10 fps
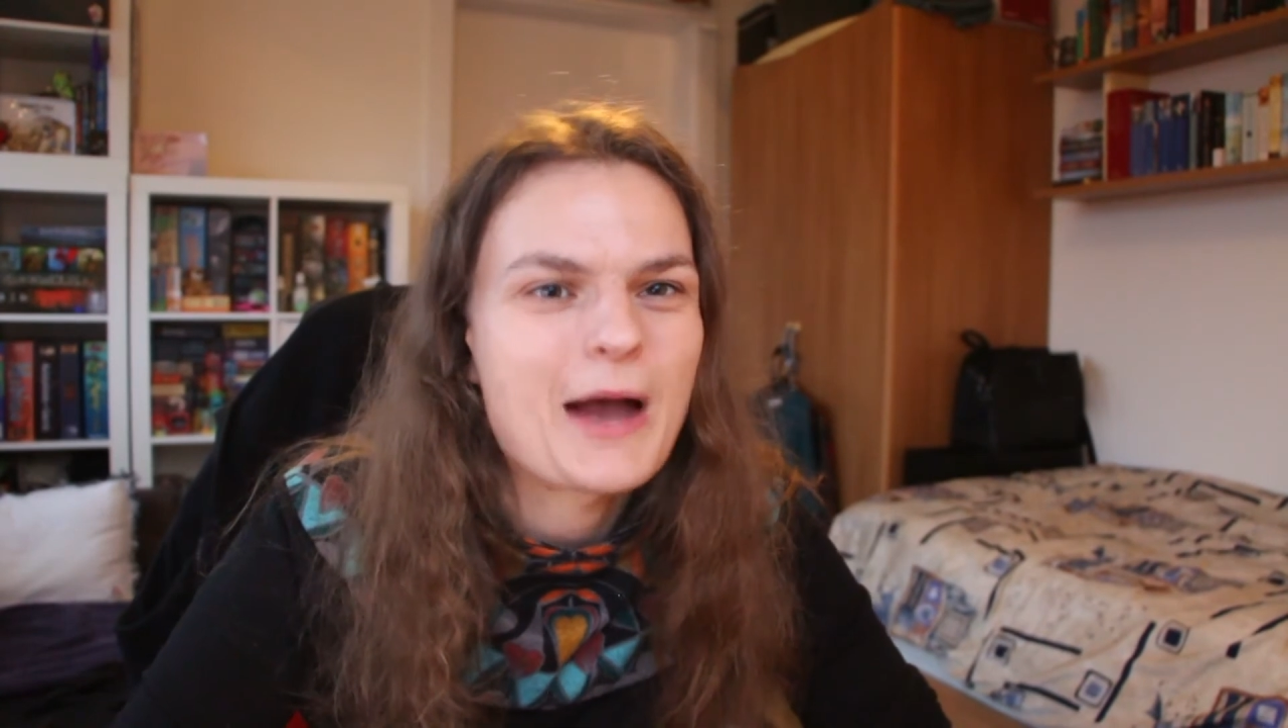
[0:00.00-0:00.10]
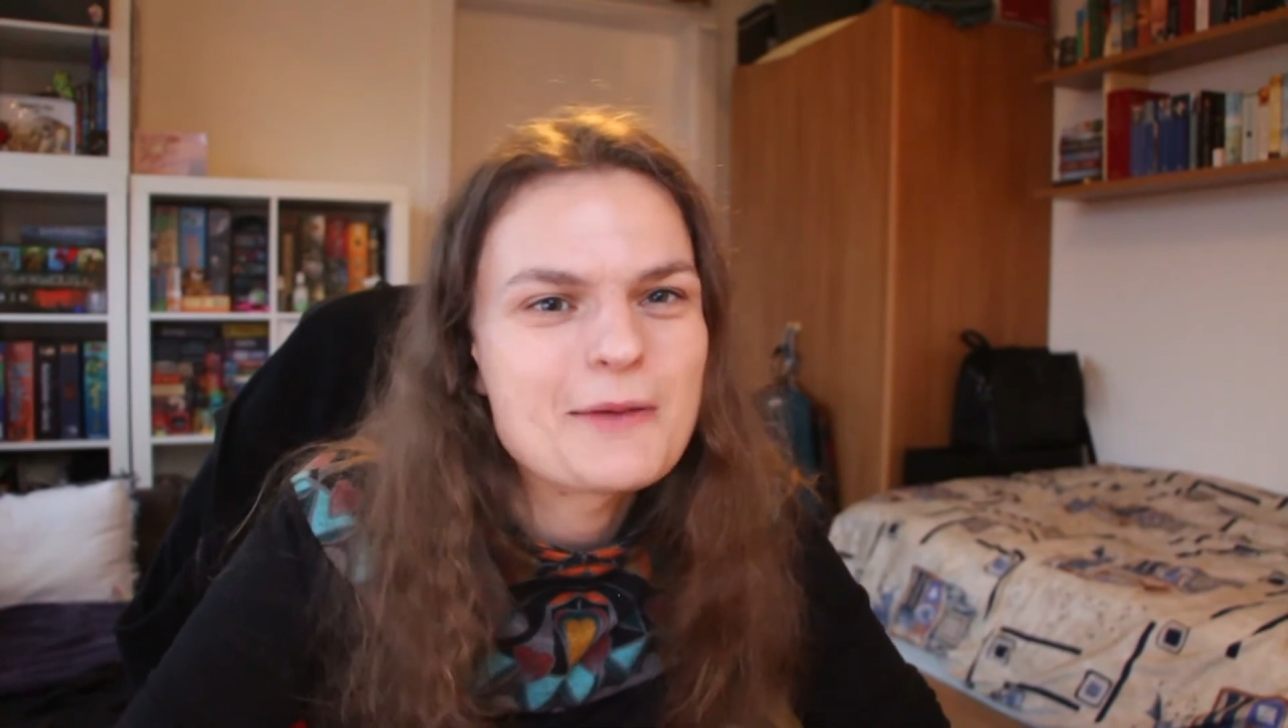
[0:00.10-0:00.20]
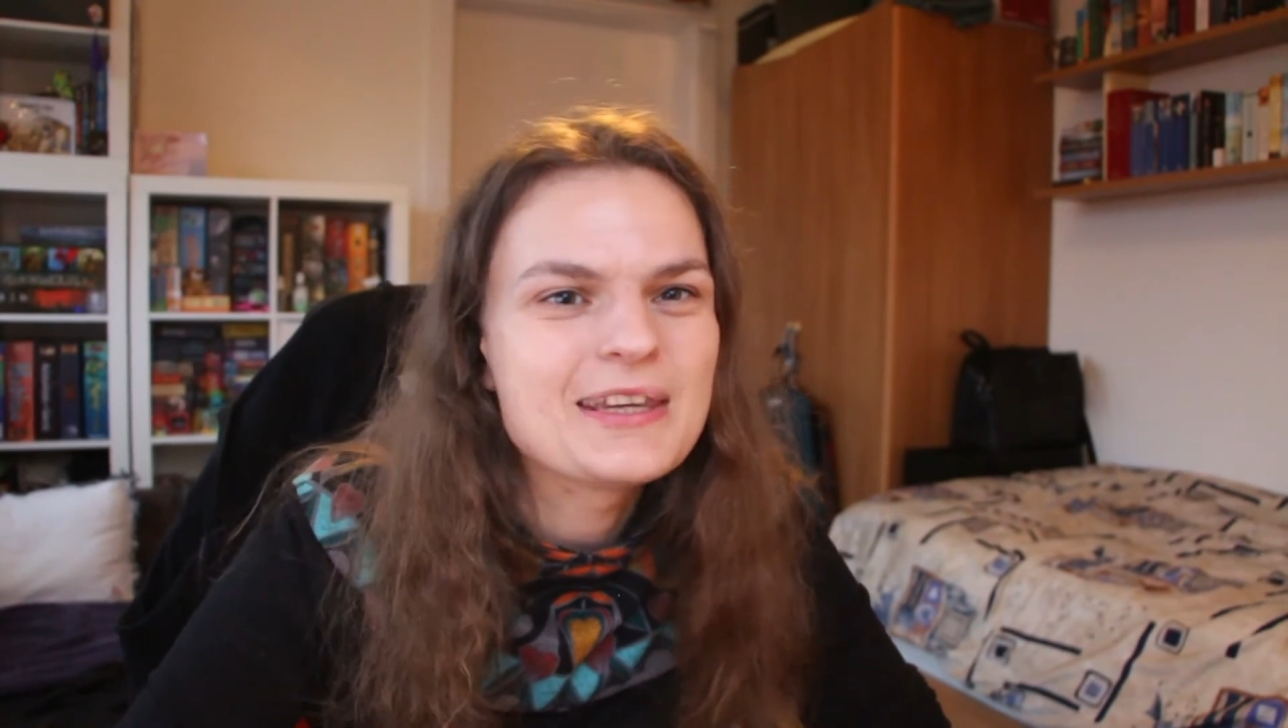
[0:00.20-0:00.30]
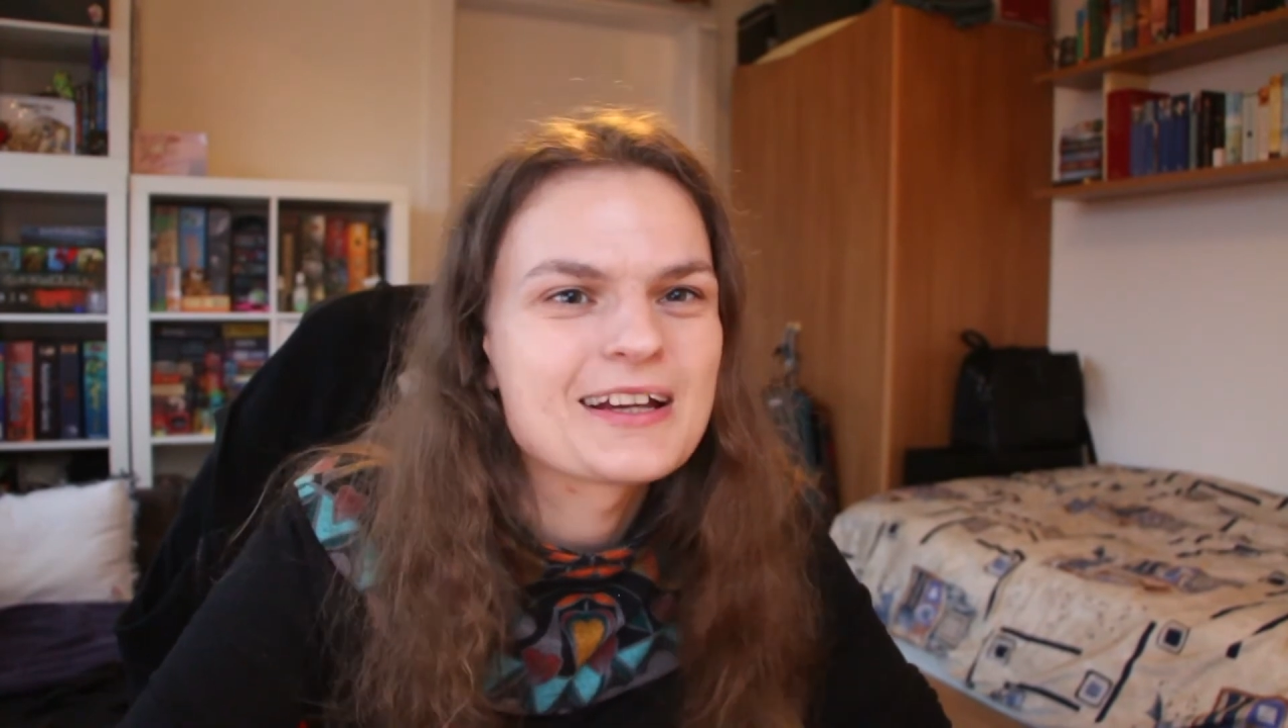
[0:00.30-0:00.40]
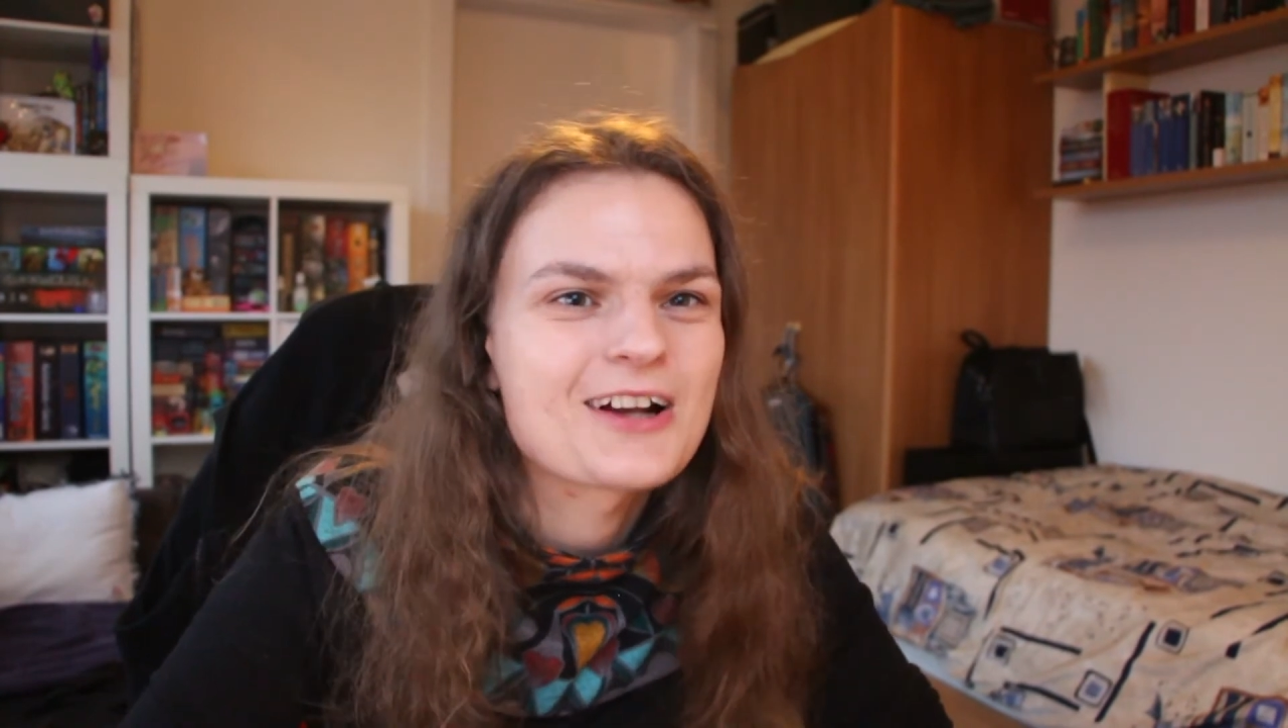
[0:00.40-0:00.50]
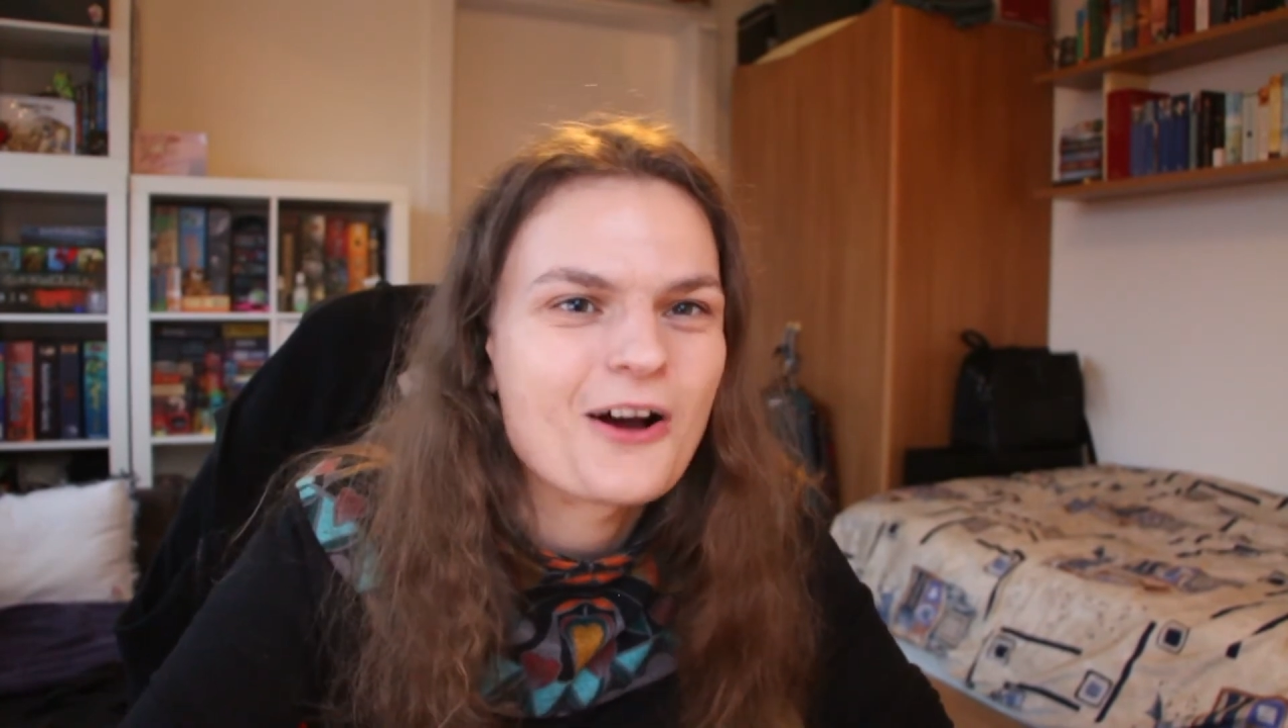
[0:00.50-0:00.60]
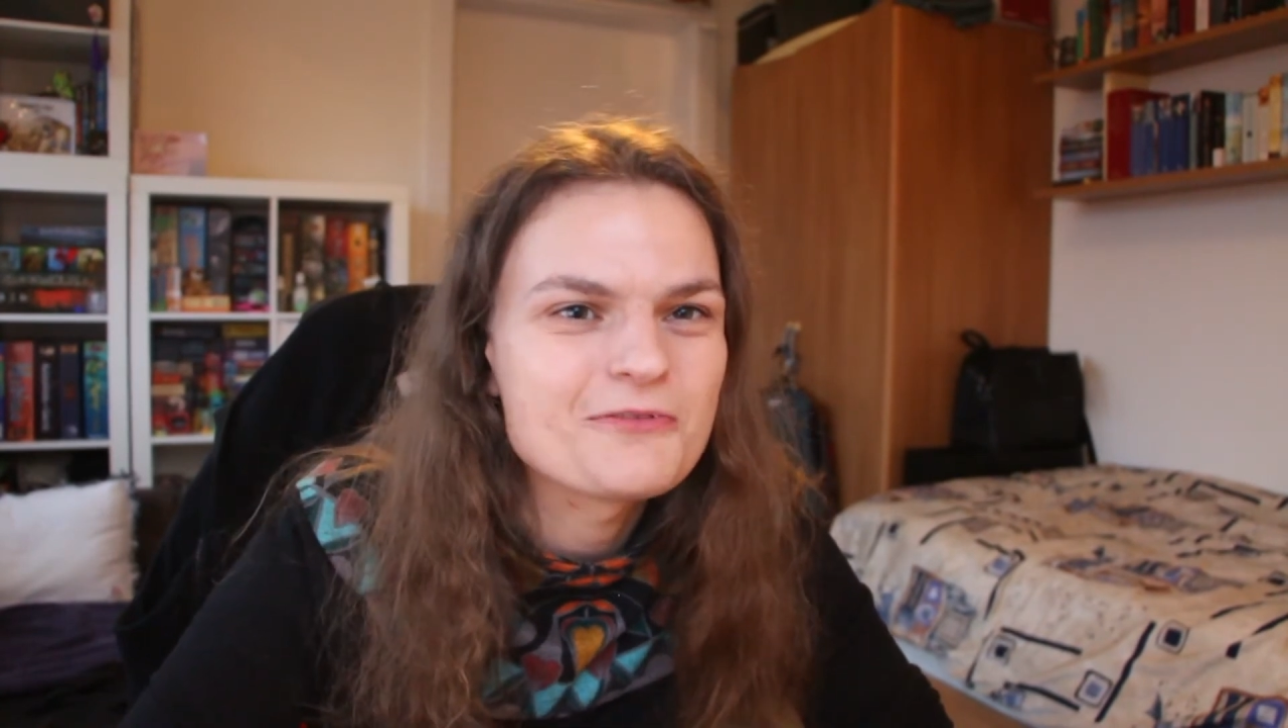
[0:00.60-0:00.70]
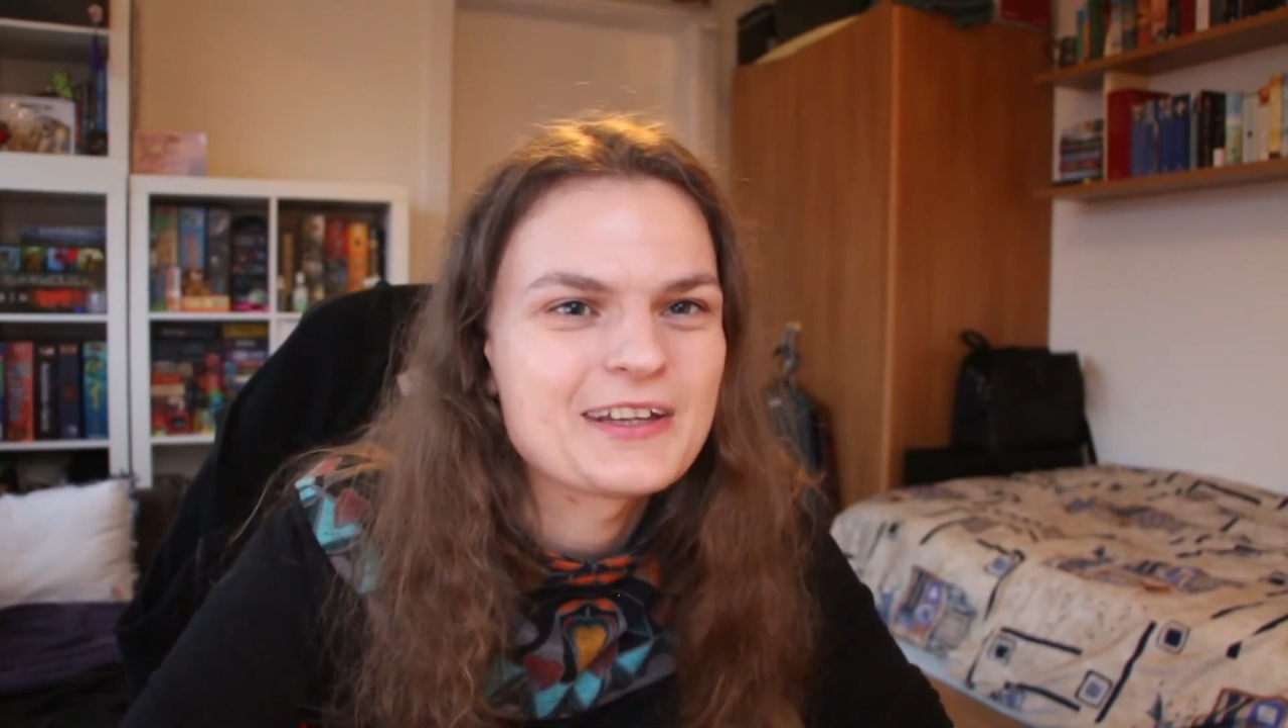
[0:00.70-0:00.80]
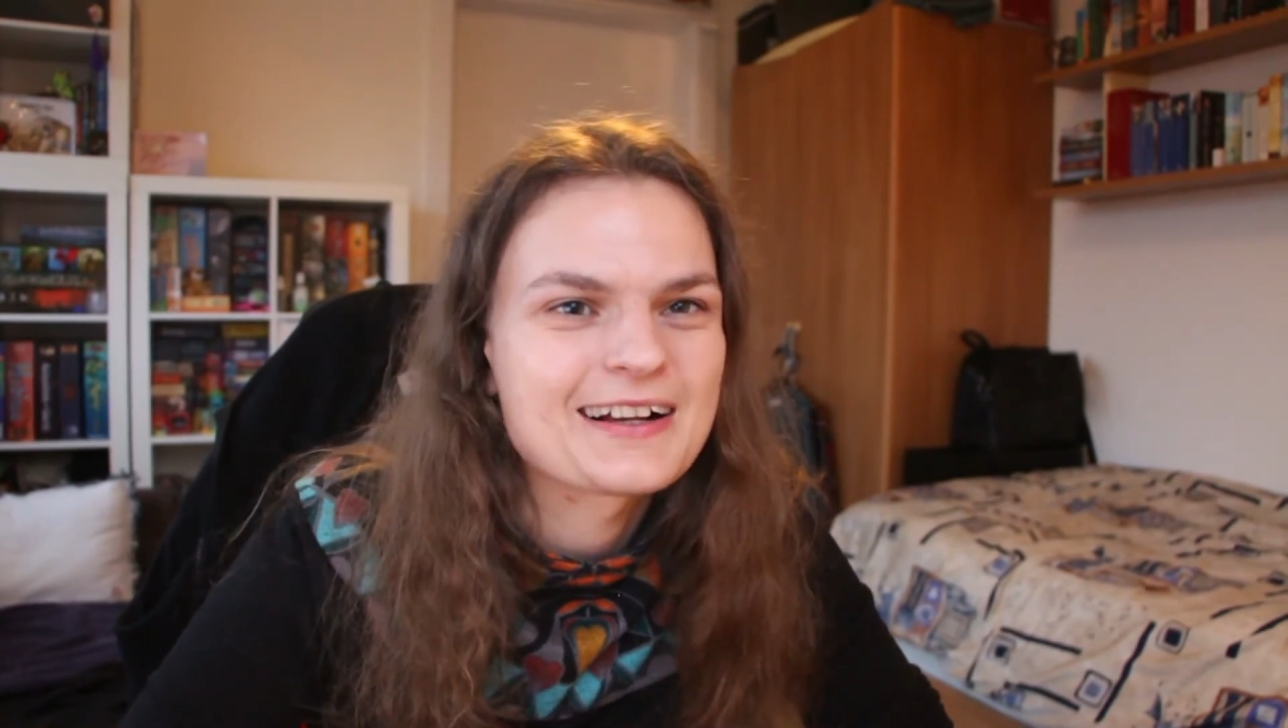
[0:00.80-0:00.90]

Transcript: Buy Me a Coffee